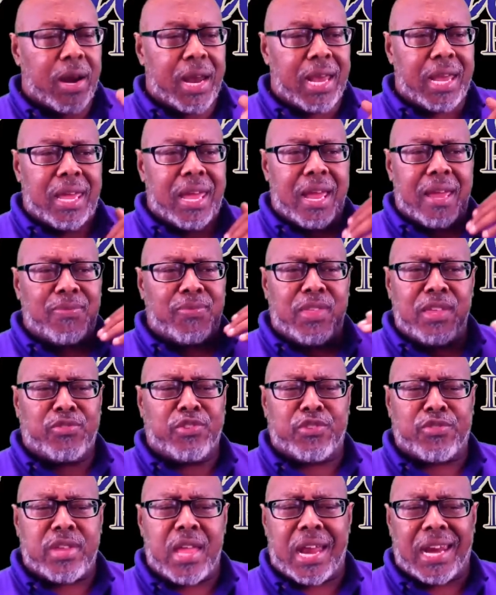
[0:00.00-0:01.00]
and this
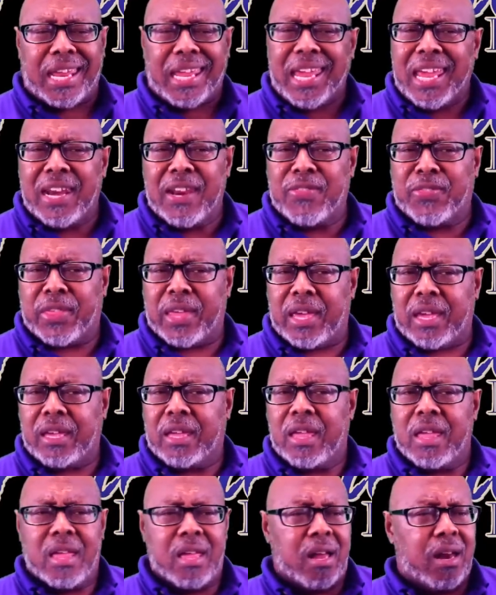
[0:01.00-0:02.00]
is not
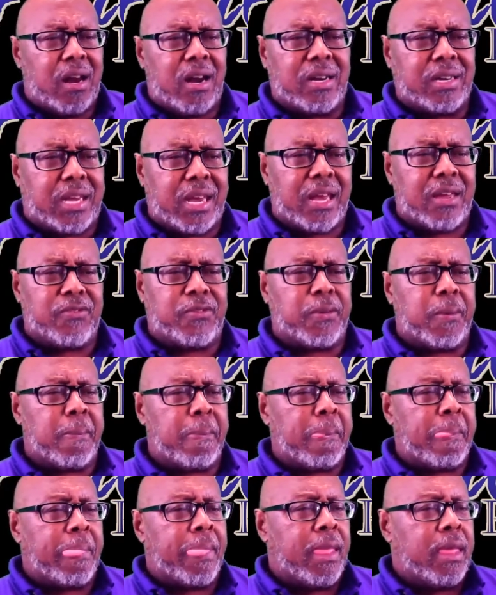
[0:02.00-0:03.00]
anything against
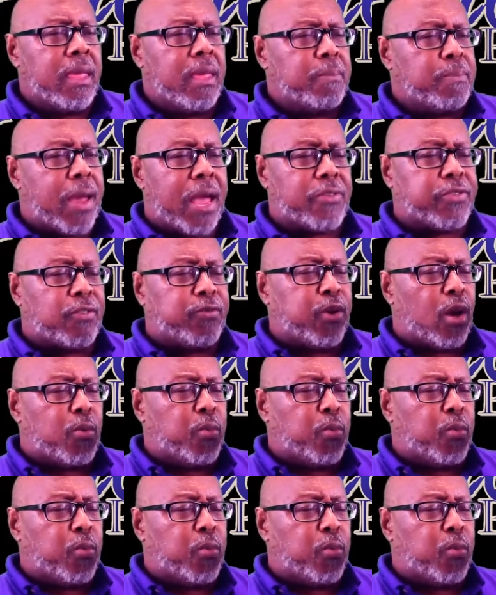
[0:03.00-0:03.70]
Pastor Paul.